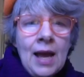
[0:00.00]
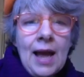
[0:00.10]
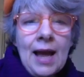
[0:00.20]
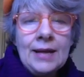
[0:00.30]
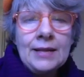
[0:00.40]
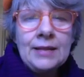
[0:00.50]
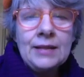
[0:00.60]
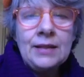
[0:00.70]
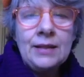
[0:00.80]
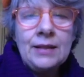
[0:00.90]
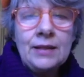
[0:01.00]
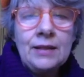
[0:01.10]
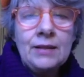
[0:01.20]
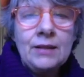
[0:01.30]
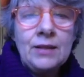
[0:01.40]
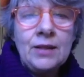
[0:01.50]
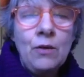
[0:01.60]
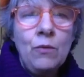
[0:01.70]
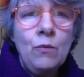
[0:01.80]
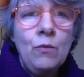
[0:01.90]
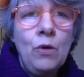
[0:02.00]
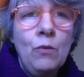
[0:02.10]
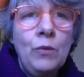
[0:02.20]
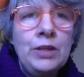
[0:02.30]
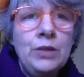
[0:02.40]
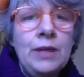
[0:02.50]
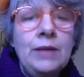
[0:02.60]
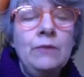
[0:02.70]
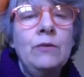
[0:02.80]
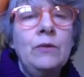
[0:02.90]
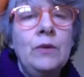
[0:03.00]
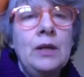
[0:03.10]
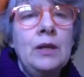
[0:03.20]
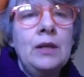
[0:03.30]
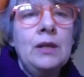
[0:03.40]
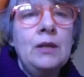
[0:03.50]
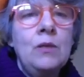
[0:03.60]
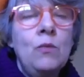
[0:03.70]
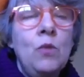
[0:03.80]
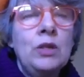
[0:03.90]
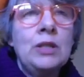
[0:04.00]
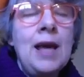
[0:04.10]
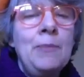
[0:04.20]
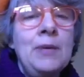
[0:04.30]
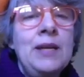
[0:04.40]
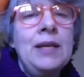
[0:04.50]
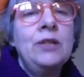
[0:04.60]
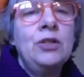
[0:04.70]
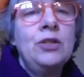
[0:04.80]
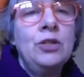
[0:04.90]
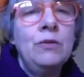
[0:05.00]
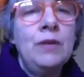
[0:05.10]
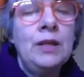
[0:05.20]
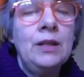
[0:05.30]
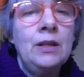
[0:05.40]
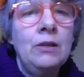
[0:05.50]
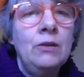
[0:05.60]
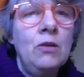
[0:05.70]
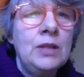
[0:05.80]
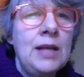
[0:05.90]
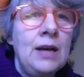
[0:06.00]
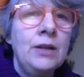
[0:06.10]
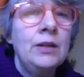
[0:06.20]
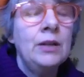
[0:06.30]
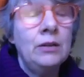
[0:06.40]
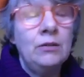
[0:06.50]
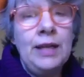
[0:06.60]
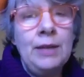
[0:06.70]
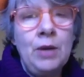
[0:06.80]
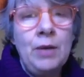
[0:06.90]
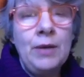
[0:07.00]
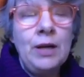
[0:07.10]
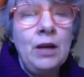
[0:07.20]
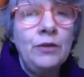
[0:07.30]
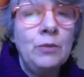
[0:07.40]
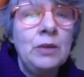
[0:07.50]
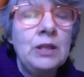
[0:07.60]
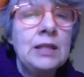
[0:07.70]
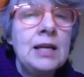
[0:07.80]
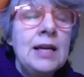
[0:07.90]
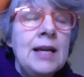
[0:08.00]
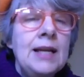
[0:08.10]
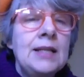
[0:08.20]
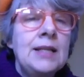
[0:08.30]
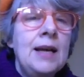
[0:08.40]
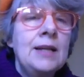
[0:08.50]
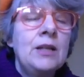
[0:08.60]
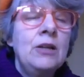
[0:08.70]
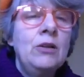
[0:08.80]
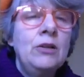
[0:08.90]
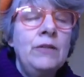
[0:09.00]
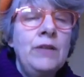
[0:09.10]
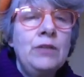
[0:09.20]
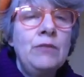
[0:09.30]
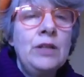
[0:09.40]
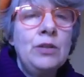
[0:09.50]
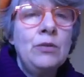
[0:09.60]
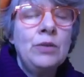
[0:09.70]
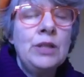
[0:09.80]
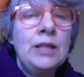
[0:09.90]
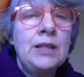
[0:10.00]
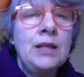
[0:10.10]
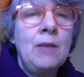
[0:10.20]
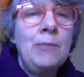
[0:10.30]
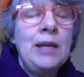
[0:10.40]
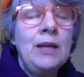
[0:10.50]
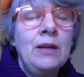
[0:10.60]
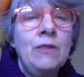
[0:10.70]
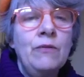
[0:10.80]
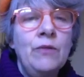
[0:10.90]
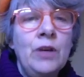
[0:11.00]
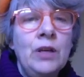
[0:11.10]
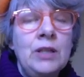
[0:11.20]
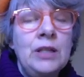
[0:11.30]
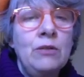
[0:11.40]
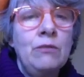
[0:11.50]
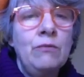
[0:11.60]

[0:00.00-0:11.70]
And so what we're doing, what's happening during the lockdown, and it'll keep going afterwards, is that a lot of these resources are being converted or